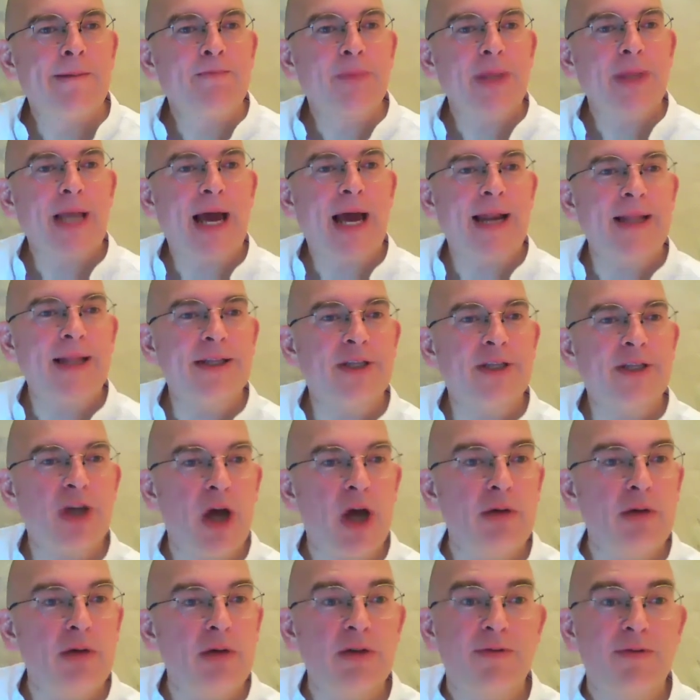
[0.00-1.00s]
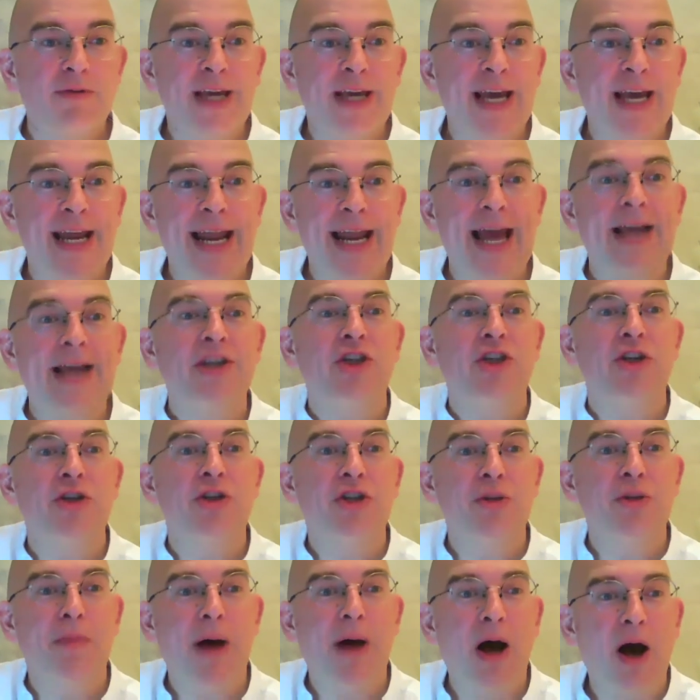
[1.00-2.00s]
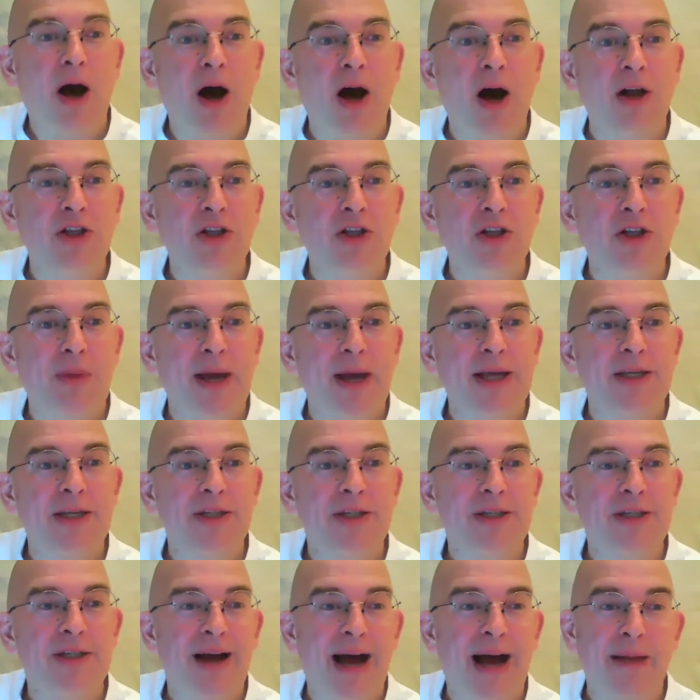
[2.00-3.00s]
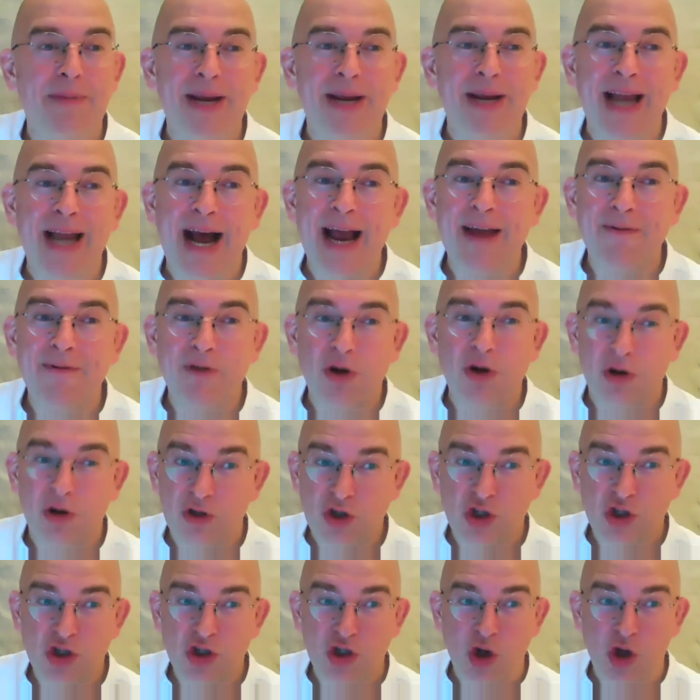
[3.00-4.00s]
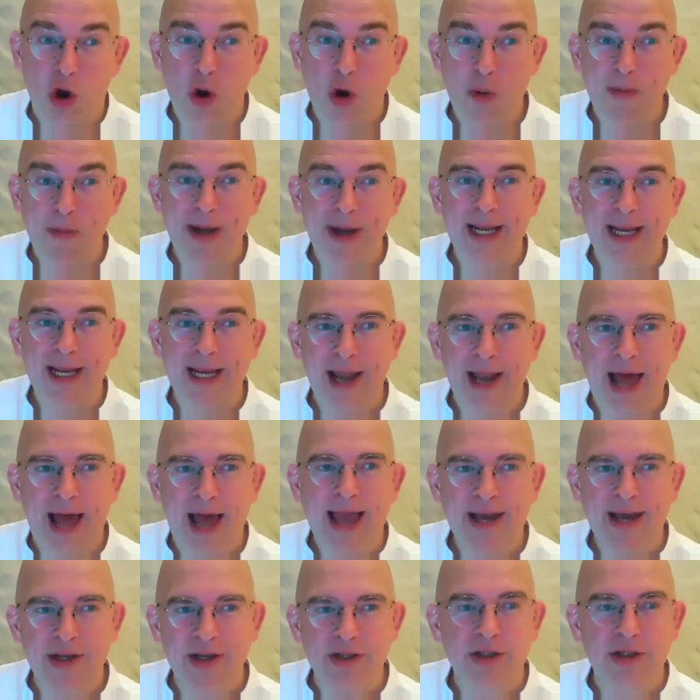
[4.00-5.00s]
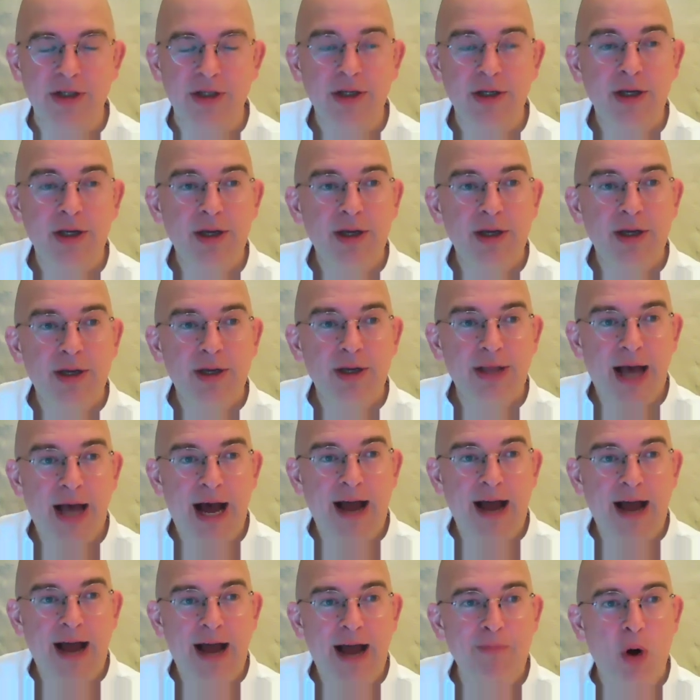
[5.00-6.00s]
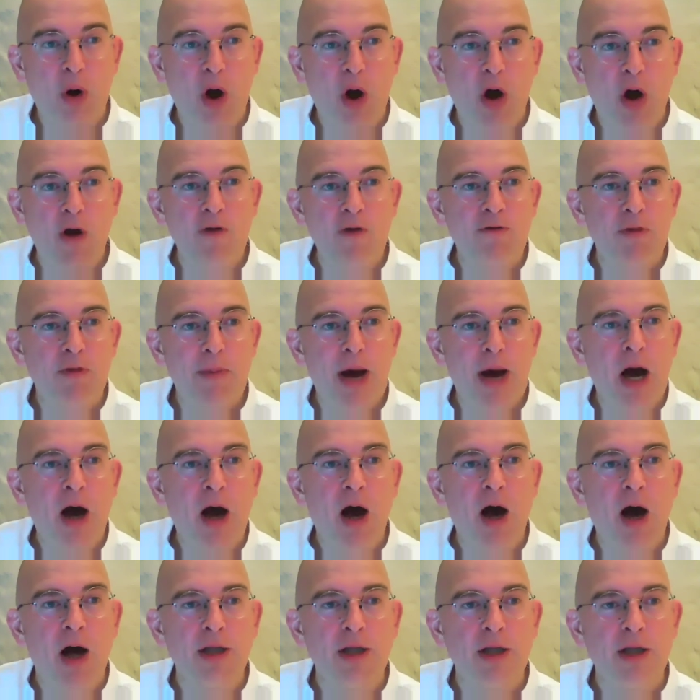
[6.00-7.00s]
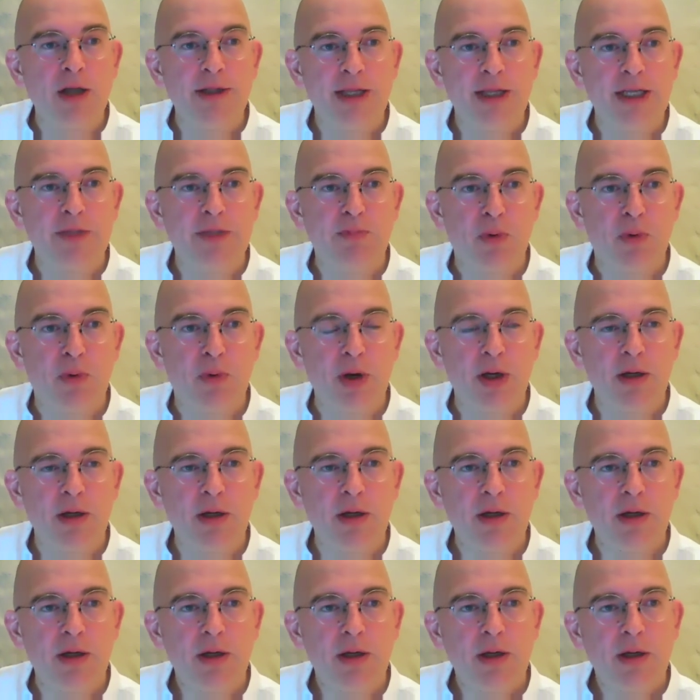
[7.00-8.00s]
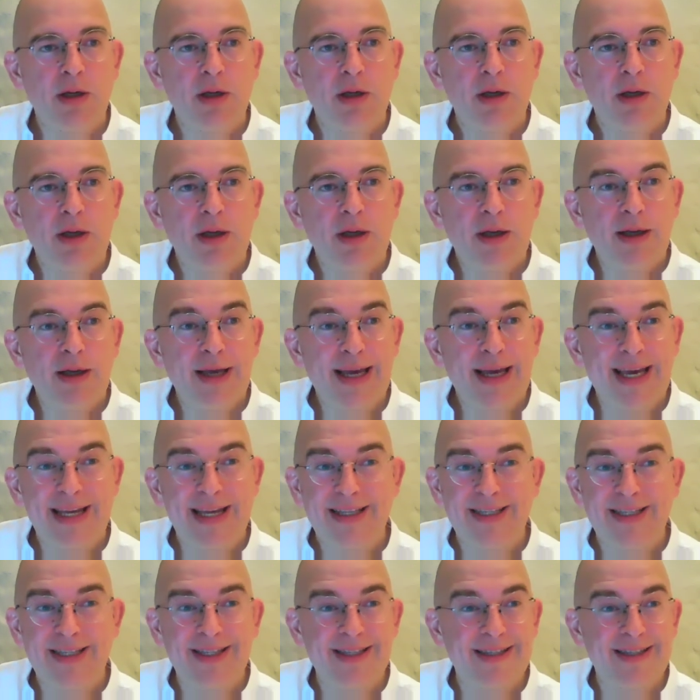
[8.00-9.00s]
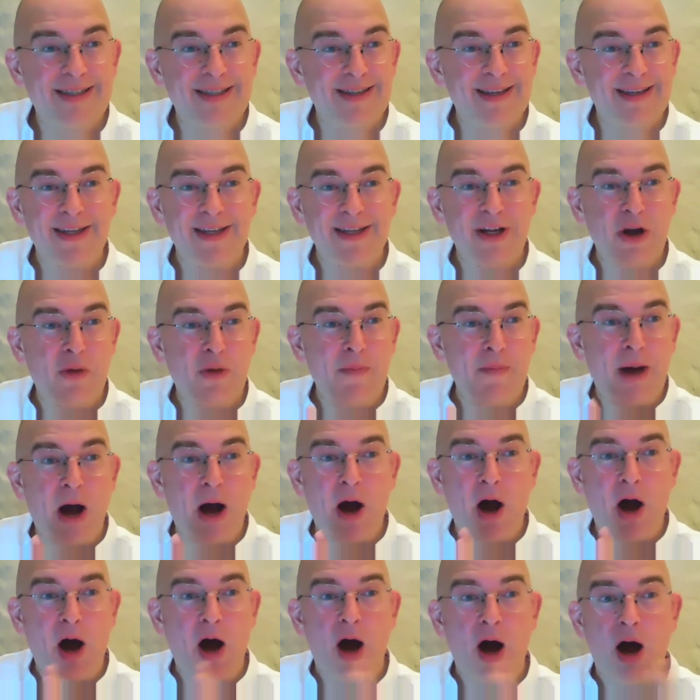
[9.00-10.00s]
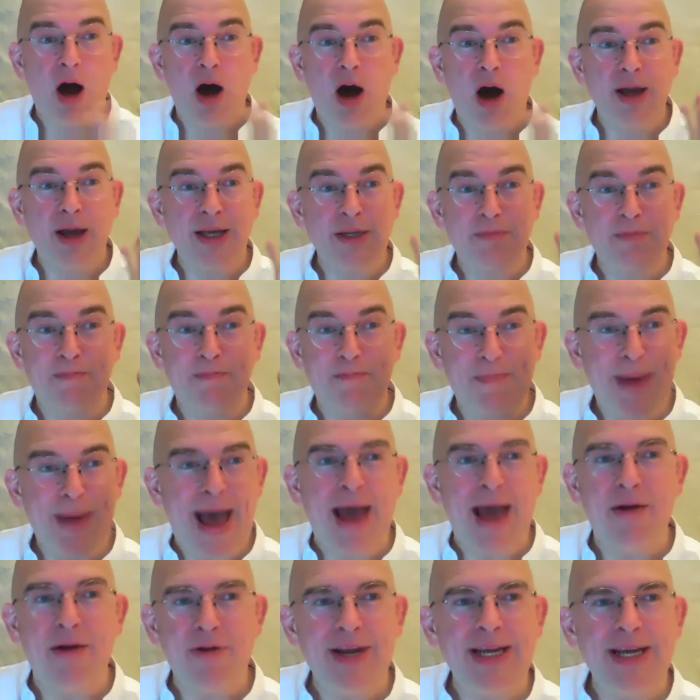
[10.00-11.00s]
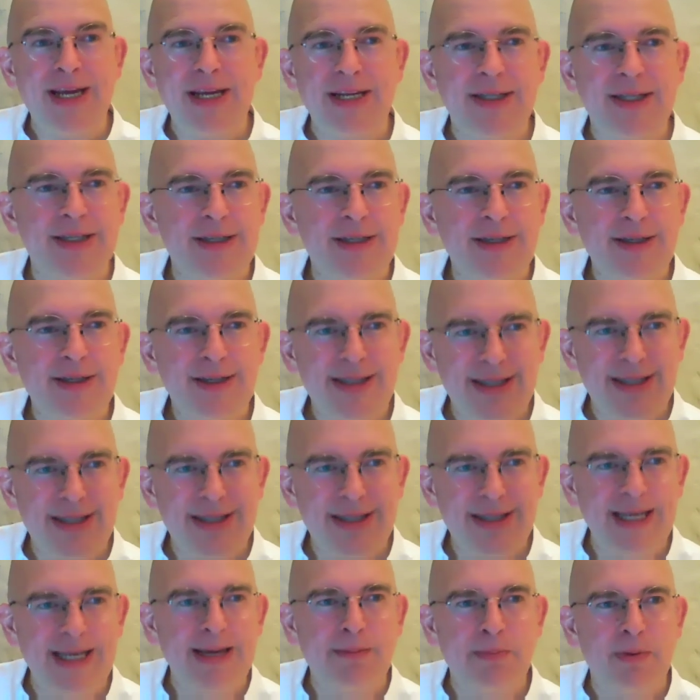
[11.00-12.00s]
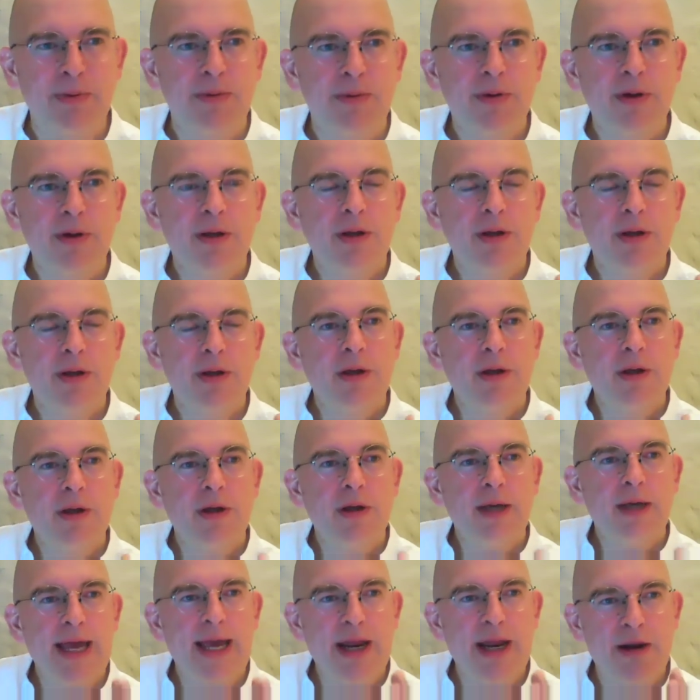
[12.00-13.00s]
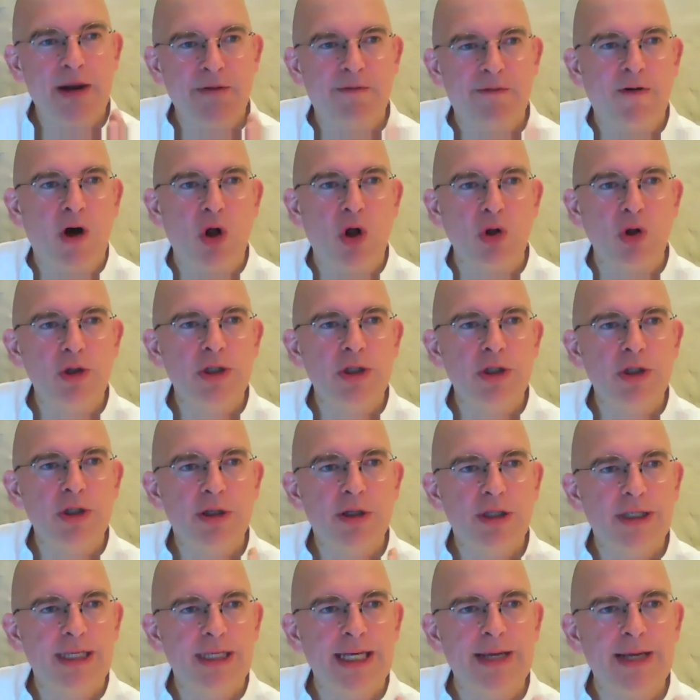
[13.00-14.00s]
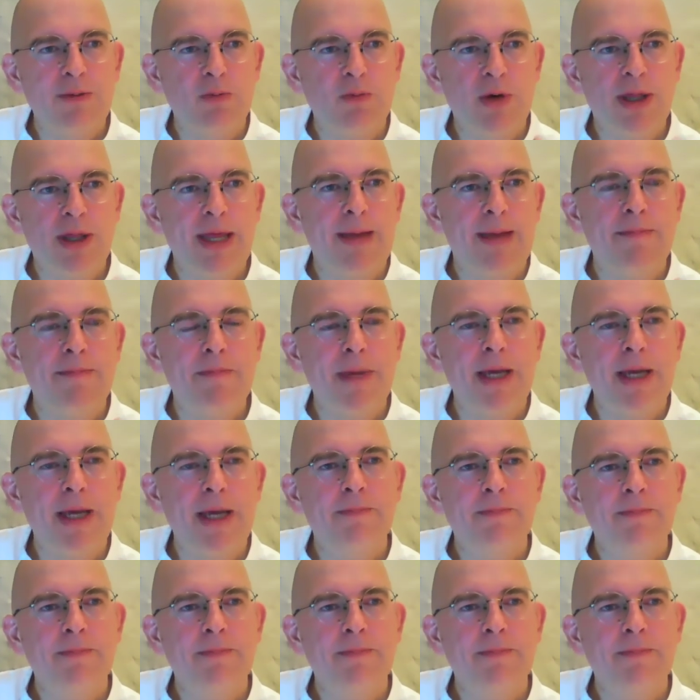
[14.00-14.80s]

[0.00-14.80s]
And in terms of a connection to my heart space, I have got so many layers that I've put over my heart at this point. It's, my heart is buried deep in a vault deep within me.